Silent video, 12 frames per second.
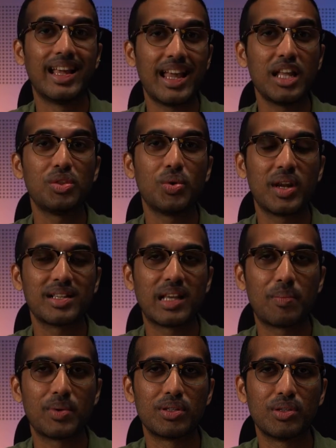In today's
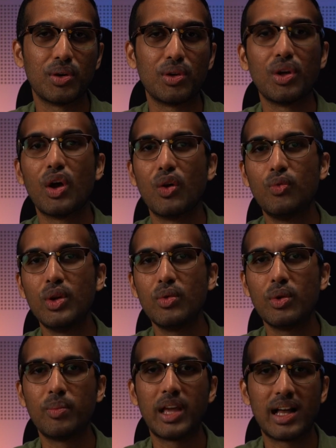episode, we
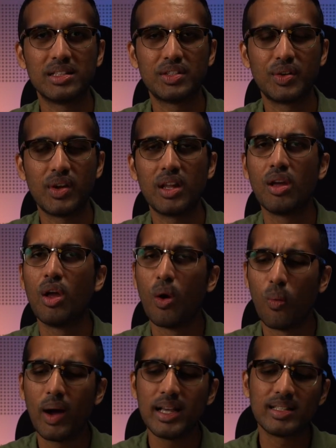will be answering
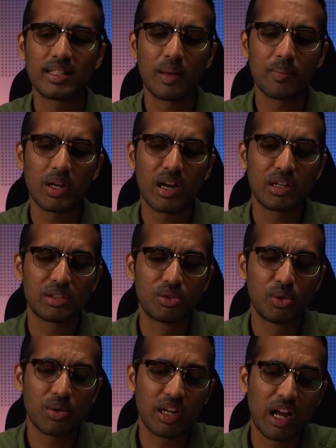why some cars
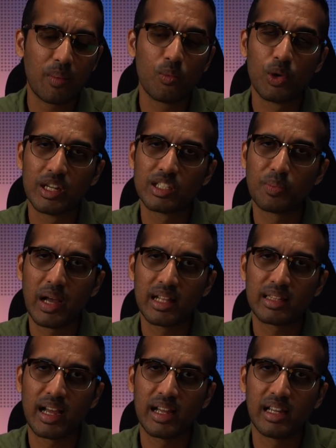don't come with a
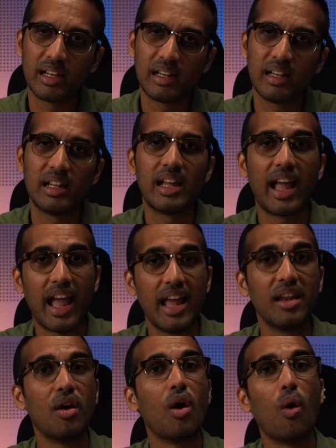spare tire
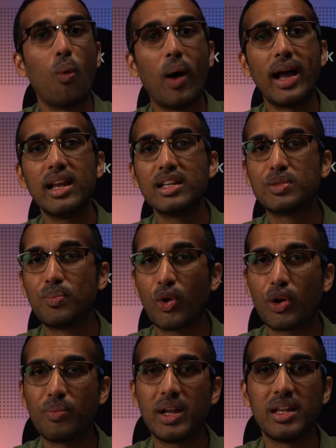and wireless
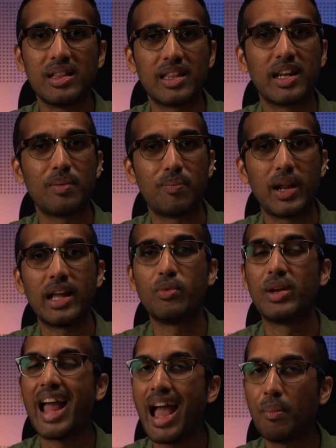broadband internet plan
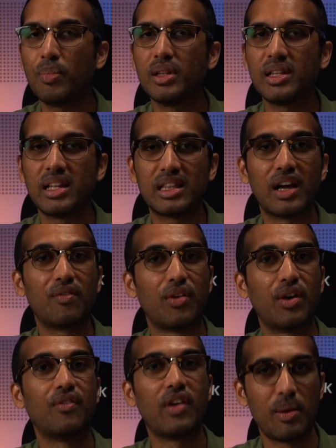with ample data
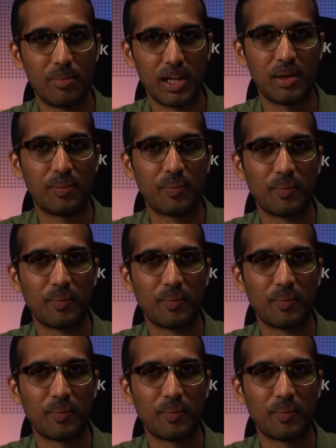for a family.